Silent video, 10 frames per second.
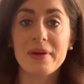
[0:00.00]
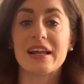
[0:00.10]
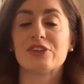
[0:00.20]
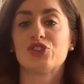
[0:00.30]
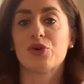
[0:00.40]
and
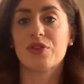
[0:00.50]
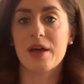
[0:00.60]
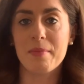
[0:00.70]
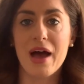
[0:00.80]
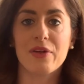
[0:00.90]
I'll show
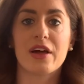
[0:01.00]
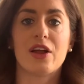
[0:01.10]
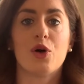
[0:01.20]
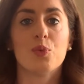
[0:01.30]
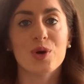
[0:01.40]
them how that
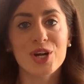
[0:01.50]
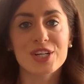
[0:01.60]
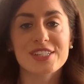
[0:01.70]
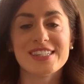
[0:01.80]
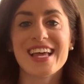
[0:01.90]
all
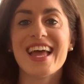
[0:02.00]
works.